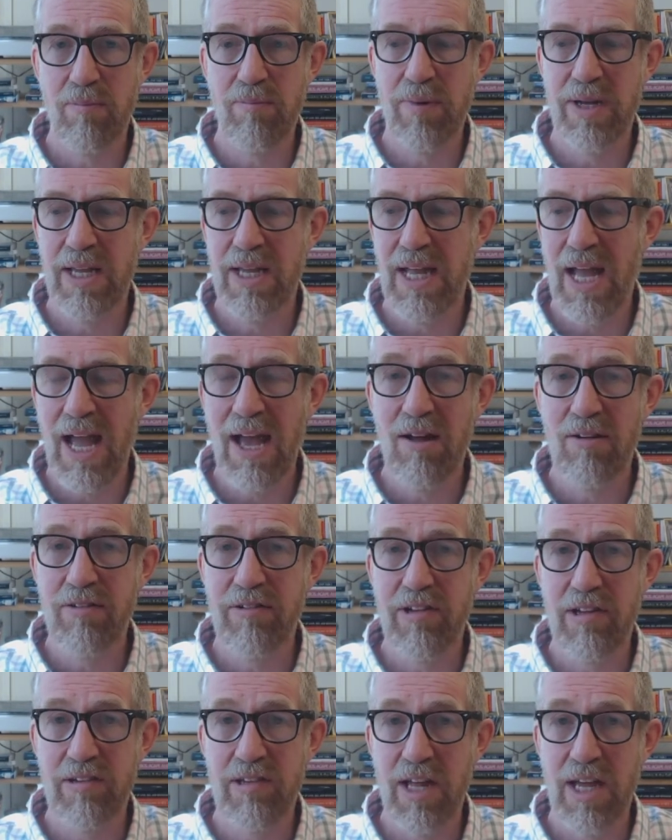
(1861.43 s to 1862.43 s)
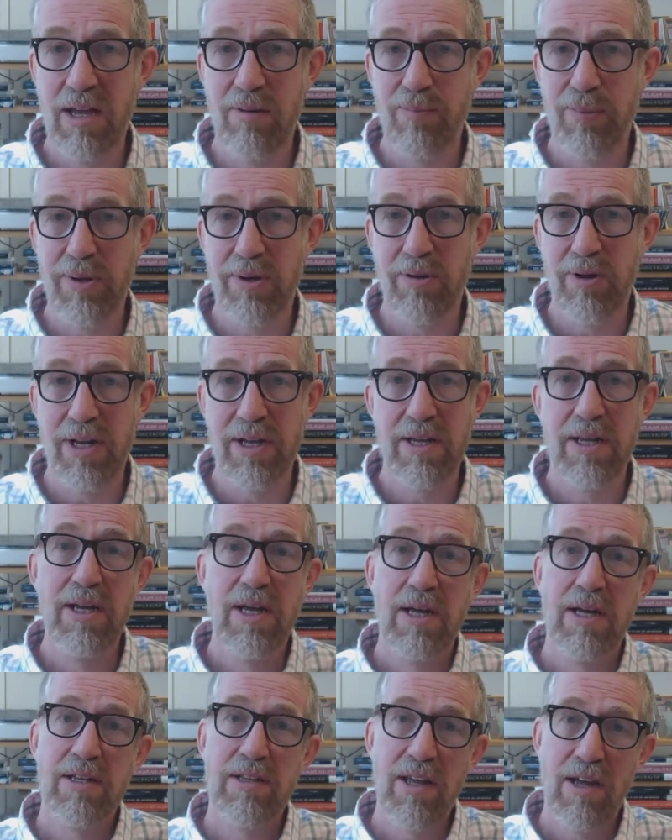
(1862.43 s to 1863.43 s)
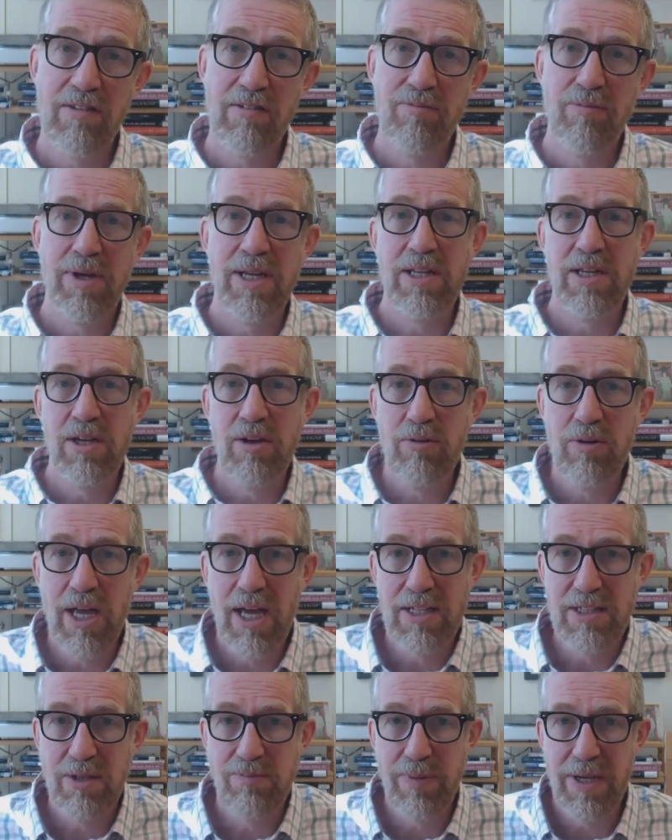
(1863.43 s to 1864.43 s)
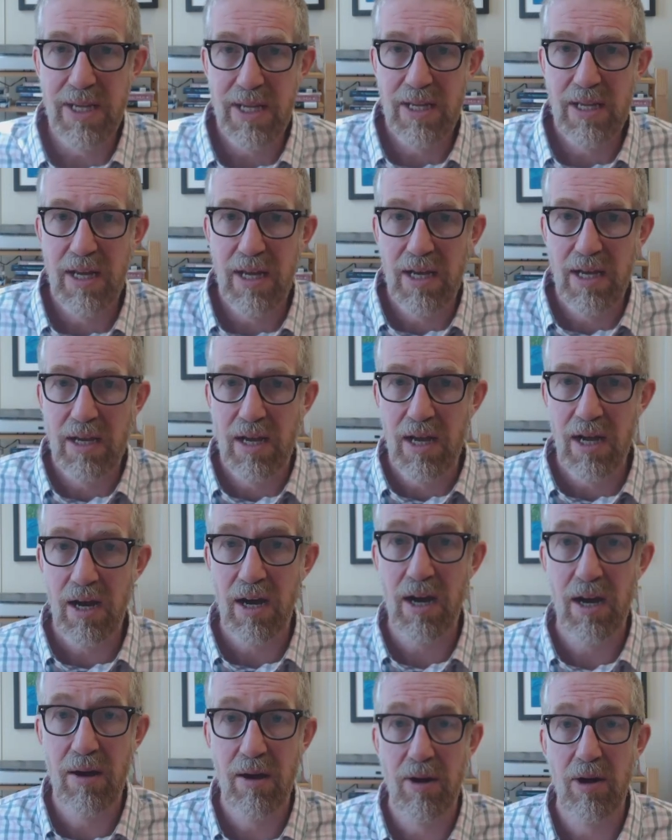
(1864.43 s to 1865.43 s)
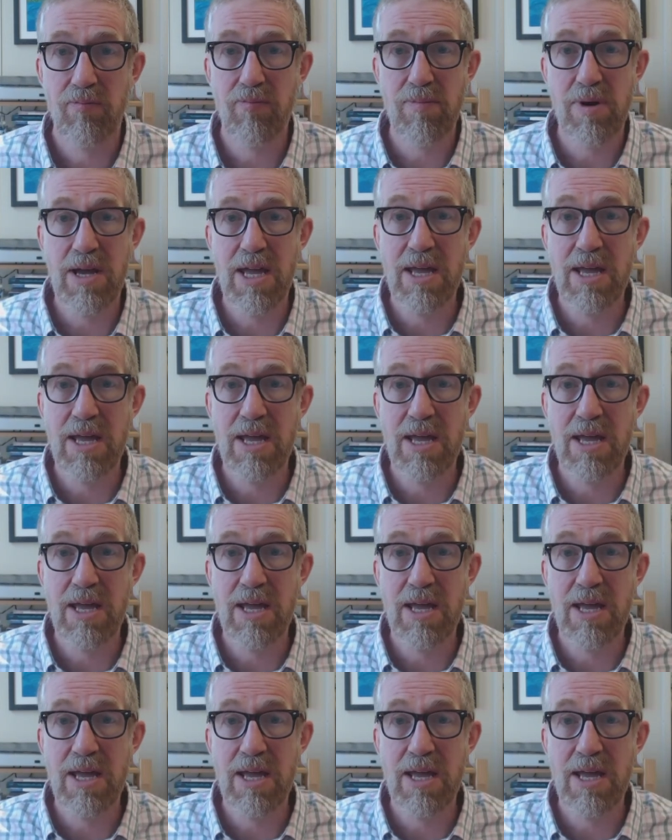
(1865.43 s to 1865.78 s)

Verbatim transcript: is a hypocrite doesn't mean you get to be uh, immoral.